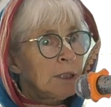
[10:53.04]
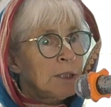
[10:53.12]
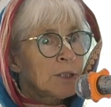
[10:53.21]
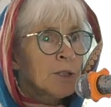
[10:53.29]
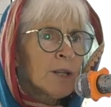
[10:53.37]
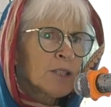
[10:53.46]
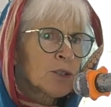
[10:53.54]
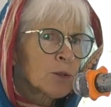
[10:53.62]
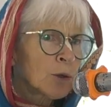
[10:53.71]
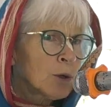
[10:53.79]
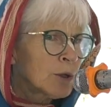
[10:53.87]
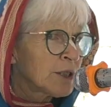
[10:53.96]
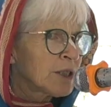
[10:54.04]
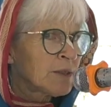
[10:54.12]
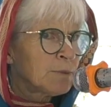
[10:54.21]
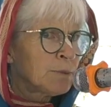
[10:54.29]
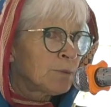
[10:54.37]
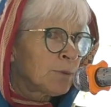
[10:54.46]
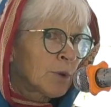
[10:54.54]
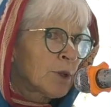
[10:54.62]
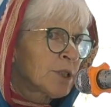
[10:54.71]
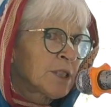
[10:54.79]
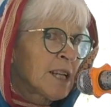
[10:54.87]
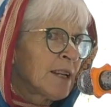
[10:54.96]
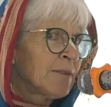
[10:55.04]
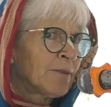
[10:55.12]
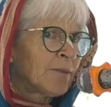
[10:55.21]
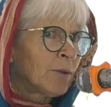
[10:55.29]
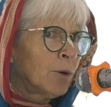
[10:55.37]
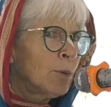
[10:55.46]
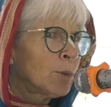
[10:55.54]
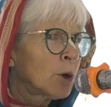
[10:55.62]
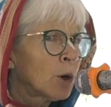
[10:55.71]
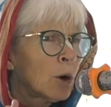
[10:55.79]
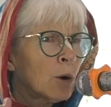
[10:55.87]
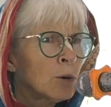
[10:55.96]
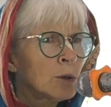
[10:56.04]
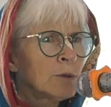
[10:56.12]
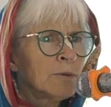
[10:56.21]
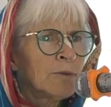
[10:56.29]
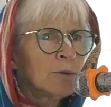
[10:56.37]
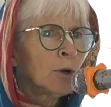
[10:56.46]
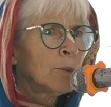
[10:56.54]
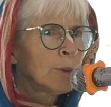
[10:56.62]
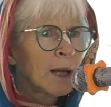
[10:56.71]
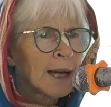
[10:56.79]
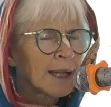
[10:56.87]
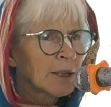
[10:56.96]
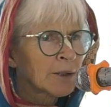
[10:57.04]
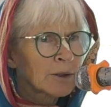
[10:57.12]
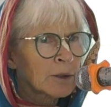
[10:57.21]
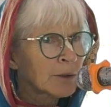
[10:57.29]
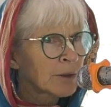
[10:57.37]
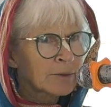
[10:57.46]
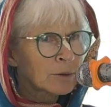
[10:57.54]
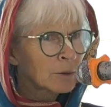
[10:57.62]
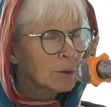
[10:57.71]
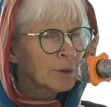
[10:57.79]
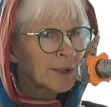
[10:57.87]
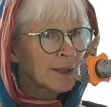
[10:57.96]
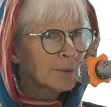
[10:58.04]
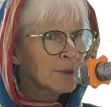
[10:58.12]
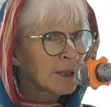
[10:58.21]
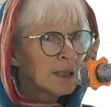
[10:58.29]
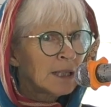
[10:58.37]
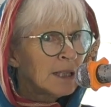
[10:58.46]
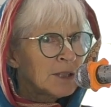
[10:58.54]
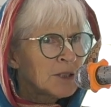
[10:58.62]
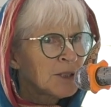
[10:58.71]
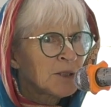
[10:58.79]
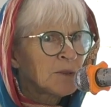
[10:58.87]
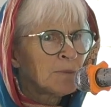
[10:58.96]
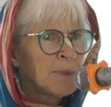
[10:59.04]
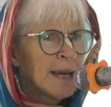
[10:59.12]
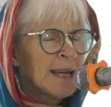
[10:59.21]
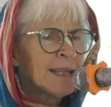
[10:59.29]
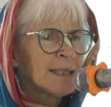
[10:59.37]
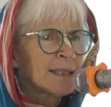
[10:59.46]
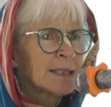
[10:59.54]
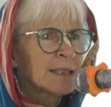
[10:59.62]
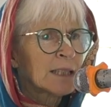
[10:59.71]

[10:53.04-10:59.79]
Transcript: So they saw this prostrate form, golden form, lying on the floor, and they were just amazed.